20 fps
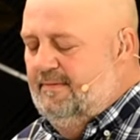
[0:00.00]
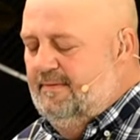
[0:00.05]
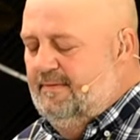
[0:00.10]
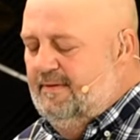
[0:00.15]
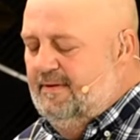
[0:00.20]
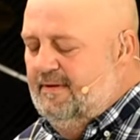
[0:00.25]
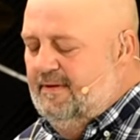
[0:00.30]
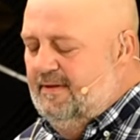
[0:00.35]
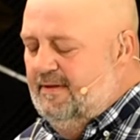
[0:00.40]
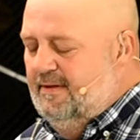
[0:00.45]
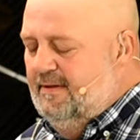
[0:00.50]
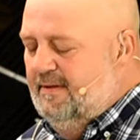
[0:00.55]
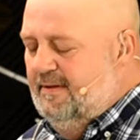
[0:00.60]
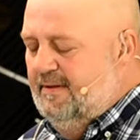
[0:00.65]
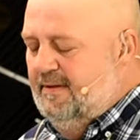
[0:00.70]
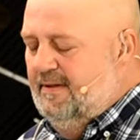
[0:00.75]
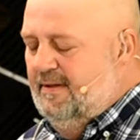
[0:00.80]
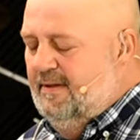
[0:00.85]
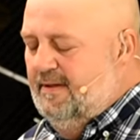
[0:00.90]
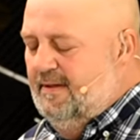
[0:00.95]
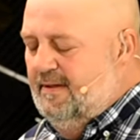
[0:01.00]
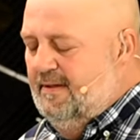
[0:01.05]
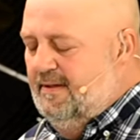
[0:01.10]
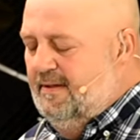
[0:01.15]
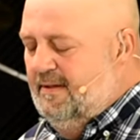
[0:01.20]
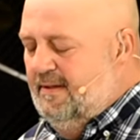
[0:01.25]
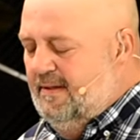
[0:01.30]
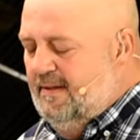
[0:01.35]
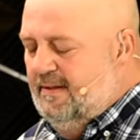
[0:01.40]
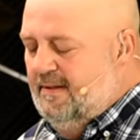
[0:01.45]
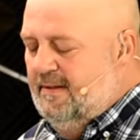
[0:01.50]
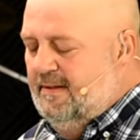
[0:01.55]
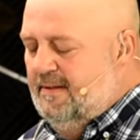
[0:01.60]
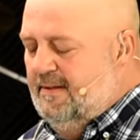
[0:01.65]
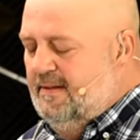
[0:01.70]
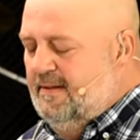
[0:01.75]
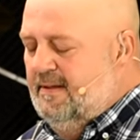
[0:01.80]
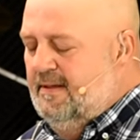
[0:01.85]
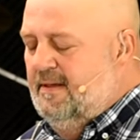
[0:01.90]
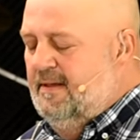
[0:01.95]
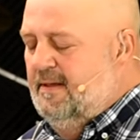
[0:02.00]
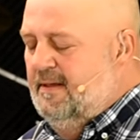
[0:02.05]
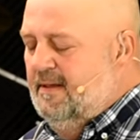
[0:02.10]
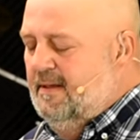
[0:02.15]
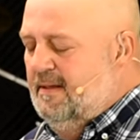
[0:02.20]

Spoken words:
[no speech]